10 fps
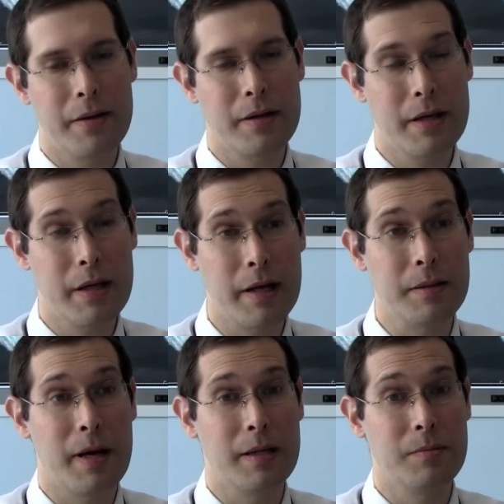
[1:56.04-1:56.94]
think the kit
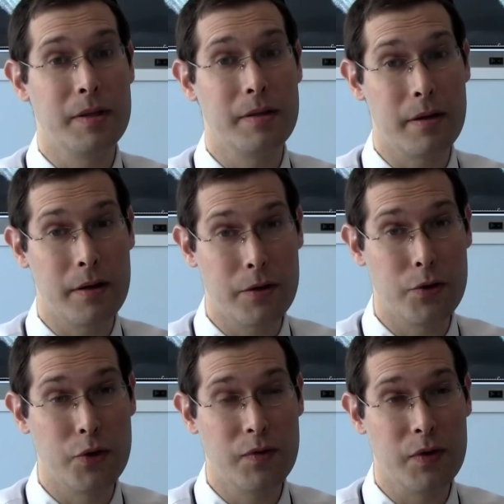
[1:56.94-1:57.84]
has, has been uh,
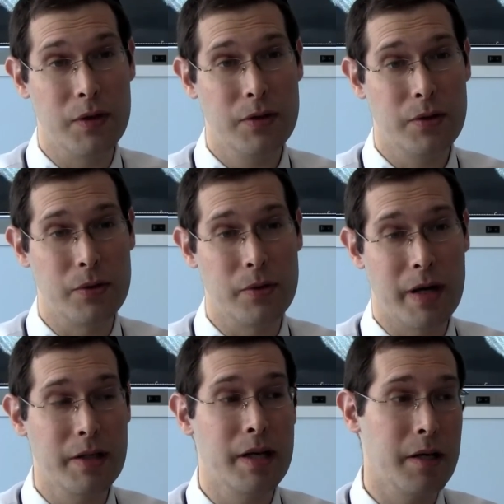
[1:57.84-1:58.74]
useful to
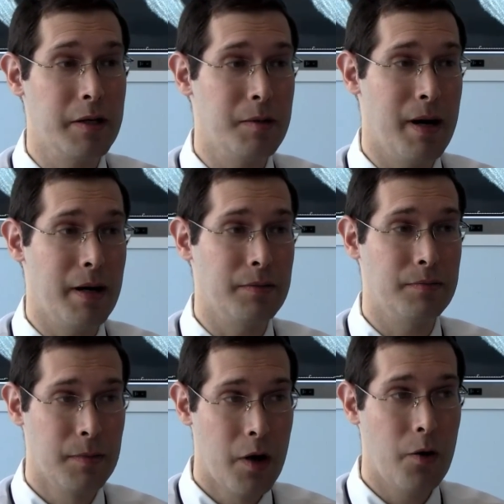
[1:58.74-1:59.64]
educate kids about
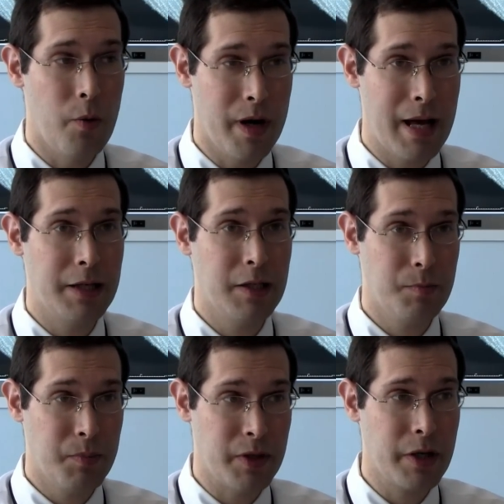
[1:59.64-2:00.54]

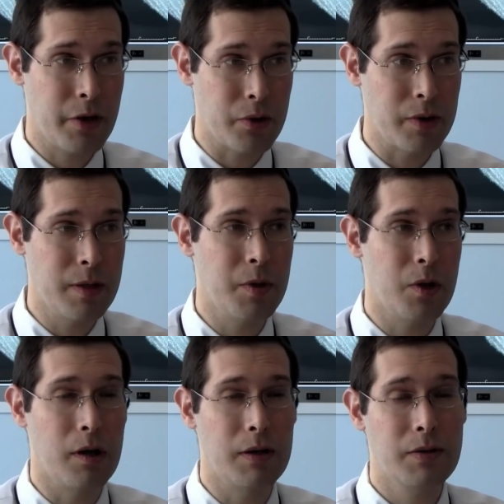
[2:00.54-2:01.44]
radiologists, particularly
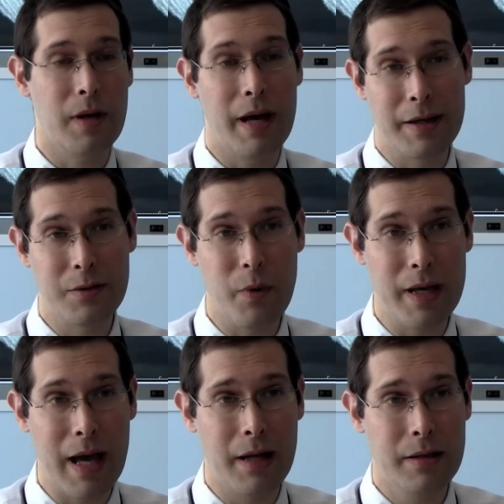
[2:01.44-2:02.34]
because as a
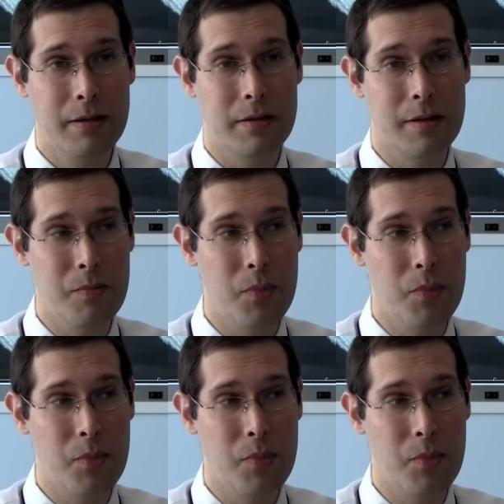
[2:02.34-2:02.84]
radiologist, it's